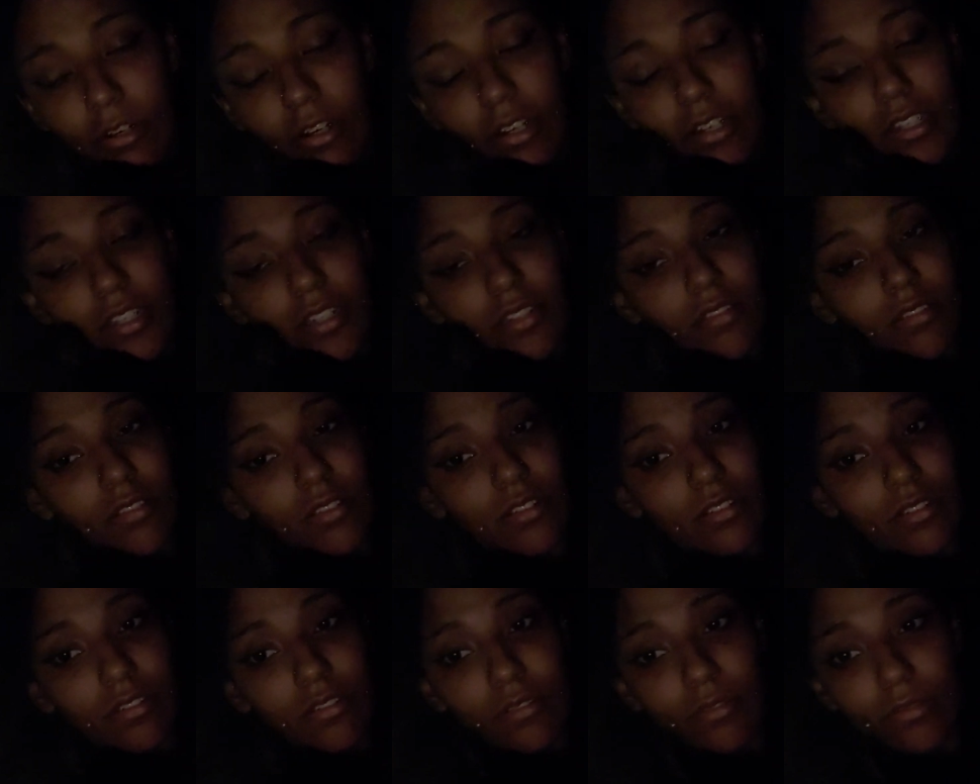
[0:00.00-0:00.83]
walking in
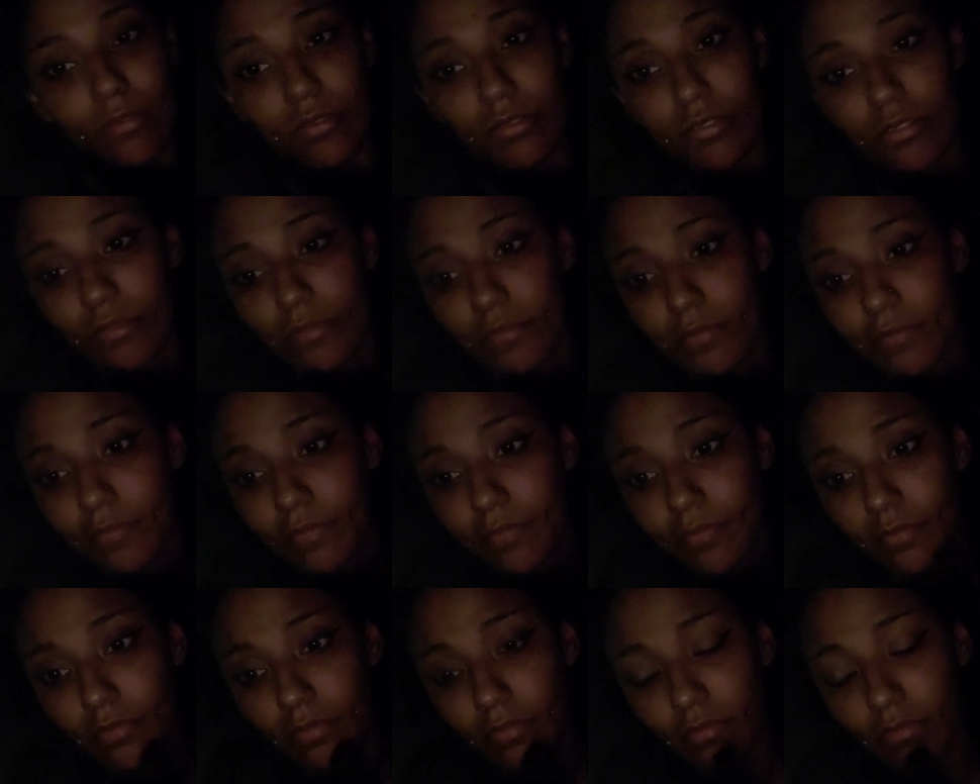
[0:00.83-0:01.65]
circles,
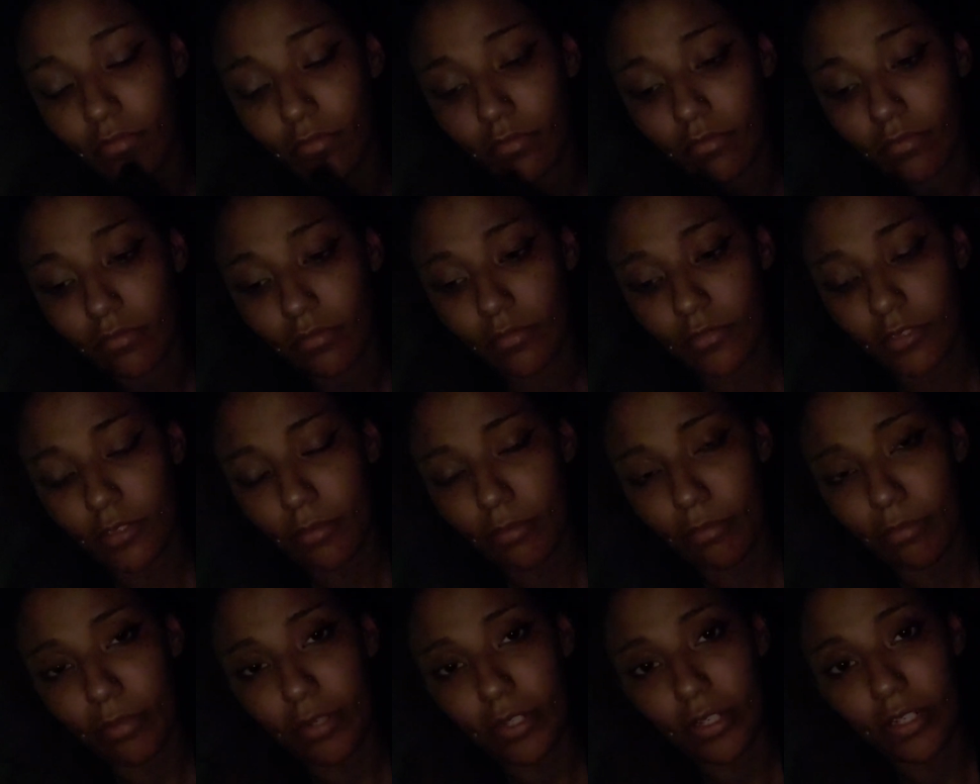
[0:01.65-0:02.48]

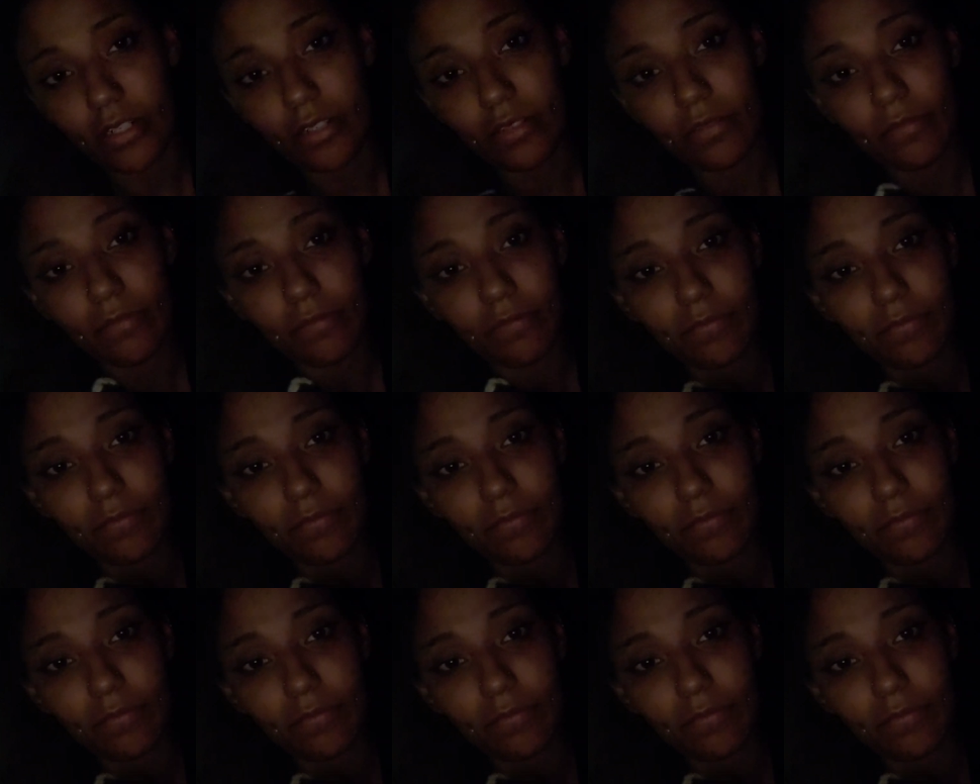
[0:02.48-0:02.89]
but